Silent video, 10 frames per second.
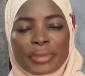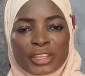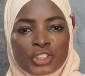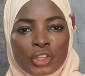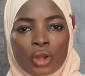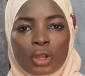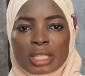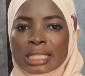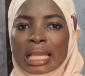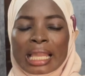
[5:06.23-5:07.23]

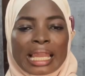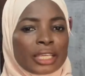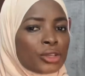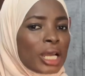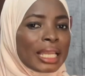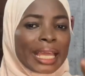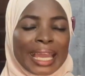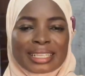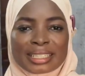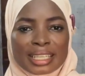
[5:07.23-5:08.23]
pictures, like you can
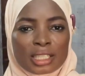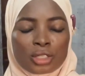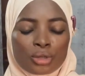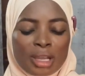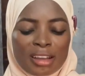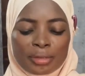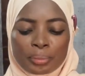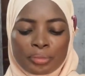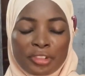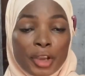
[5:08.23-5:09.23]
edit, you are
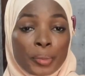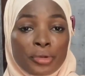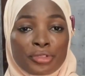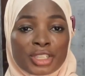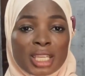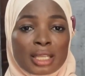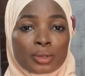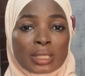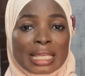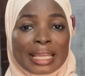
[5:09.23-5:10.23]
very
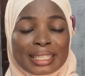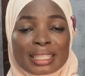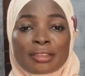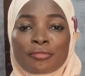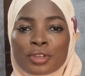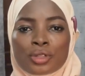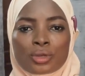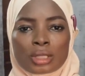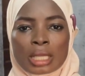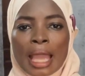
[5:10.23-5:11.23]
proficient with editing
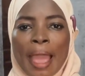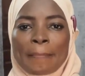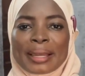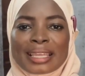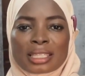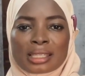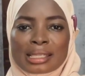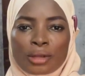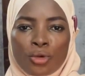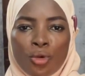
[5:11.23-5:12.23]
videos,
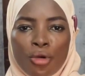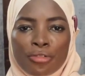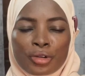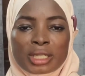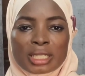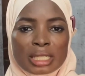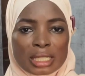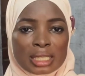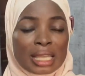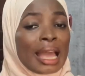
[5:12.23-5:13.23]
please go for
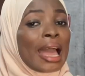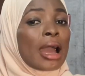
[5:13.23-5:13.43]
this.